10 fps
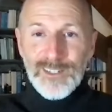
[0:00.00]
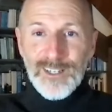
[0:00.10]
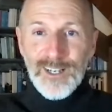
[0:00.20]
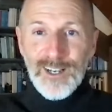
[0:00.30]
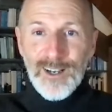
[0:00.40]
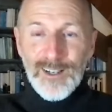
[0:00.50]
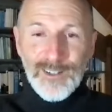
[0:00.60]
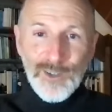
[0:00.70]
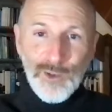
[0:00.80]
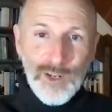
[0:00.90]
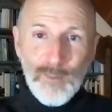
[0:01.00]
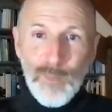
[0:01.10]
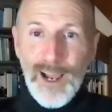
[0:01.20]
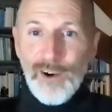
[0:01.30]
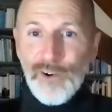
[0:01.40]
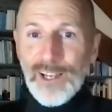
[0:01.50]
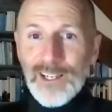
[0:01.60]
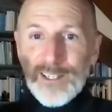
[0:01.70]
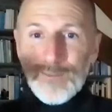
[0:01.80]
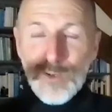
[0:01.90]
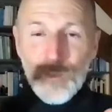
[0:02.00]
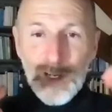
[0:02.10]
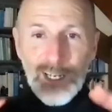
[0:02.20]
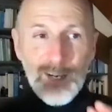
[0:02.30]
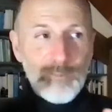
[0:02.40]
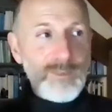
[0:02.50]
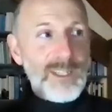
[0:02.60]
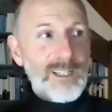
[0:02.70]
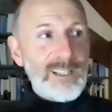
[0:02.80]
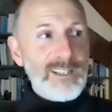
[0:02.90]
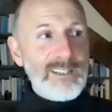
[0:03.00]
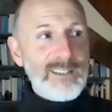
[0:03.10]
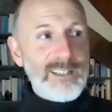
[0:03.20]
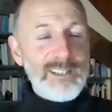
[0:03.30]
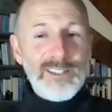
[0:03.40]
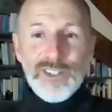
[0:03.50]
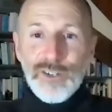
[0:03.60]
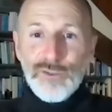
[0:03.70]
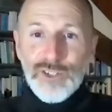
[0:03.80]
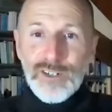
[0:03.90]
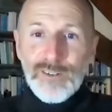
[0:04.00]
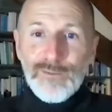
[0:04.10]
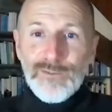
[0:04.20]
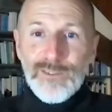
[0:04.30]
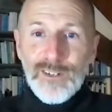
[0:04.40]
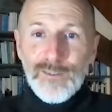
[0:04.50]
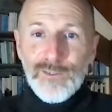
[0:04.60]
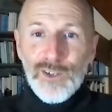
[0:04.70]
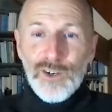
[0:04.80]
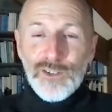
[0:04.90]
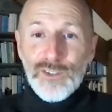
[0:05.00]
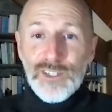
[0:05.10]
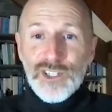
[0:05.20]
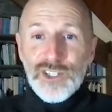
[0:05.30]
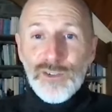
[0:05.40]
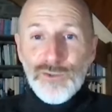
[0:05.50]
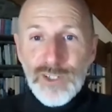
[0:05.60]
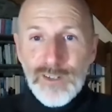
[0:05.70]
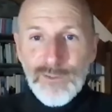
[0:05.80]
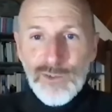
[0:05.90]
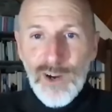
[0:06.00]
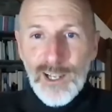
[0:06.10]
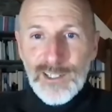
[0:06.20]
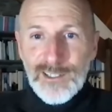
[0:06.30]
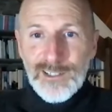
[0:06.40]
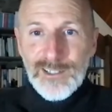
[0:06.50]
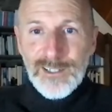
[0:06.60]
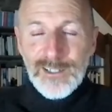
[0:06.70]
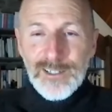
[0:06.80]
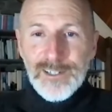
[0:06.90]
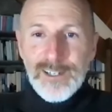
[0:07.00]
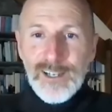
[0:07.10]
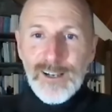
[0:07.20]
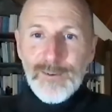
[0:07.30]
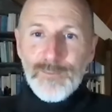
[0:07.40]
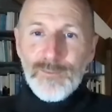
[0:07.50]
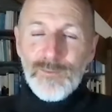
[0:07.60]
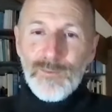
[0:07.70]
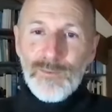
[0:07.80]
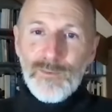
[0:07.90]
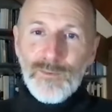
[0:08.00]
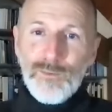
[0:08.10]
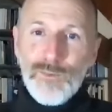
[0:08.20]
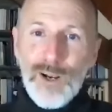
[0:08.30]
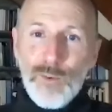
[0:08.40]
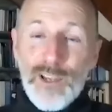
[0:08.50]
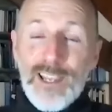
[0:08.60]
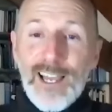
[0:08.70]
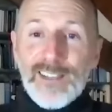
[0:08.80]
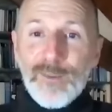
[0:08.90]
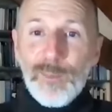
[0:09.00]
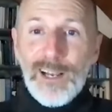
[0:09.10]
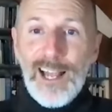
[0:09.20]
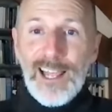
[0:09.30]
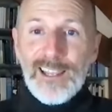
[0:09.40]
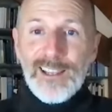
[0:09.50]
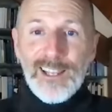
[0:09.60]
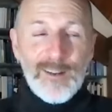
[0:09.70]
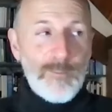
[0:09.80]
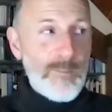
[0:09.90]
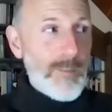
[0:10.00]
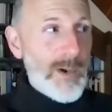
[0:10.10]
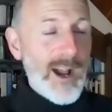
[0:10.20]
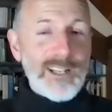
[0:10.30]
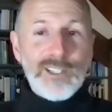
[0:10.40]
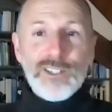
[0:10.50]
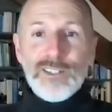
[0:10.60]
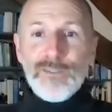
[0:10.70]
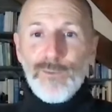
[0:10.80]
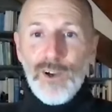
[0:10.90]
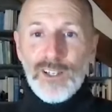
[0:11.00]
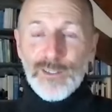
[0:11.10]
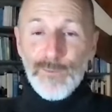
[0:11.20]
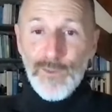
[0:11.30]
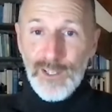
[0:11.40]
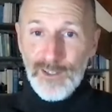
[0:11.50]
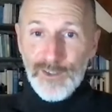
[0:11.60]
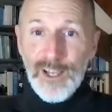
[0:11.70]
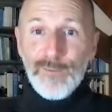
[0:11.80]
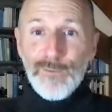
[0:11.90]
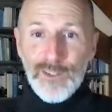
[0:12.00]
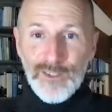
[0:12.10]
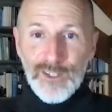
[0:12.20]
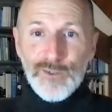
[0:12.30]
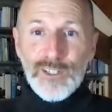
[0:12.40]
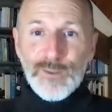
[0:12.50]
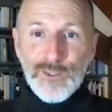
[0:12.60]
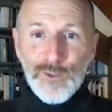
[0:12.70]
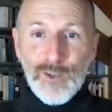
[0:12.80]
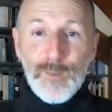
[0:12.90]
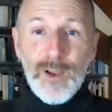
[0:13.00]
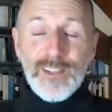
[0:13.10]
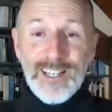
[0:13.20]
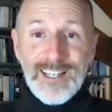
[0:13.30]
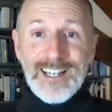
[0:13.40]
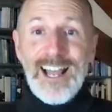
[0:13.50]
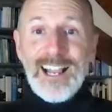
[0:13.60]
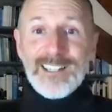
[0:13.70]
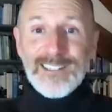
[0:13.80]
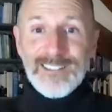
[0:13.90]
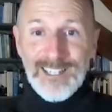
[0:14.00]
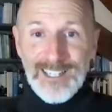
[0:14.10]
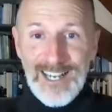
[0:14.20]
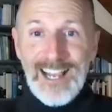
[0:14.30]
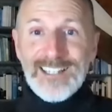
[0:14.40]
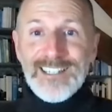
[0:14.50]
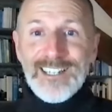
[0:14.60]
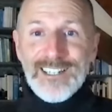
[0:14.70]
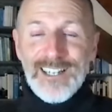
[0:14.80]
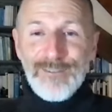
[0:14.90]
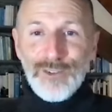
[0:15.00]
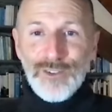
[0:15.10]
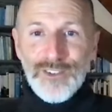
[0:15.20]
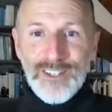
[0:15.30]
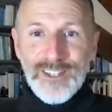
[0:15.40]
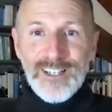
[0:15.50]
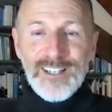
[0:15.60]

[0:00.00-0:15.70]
uh, all empowering, and we become these children of, of God, or these children of Christ. Um, where we get to play in a much vaster field, that field that Chris was talking about, the galact, the galactic level, the,